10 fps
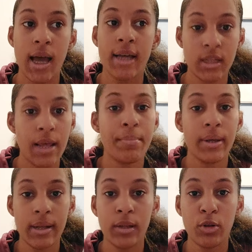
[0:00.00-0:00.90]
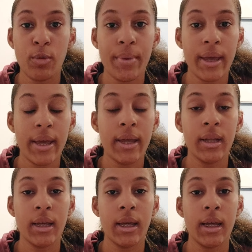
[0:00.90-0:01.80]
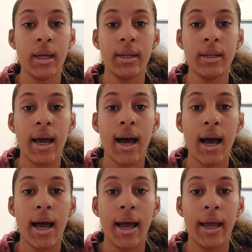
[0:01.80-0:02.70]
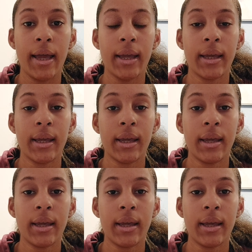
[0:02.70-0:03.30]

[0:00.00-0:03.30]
I slept in a little bit and I